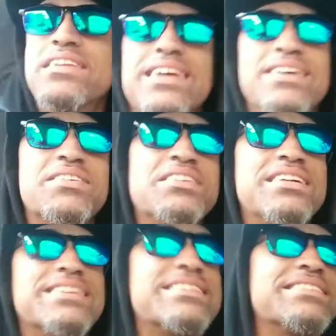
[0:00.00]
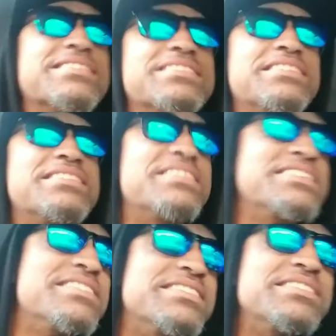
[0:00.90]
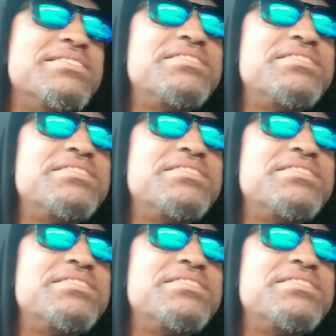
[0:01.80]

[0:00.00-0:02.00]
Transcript: Yeah, we're like, look at the dude, man.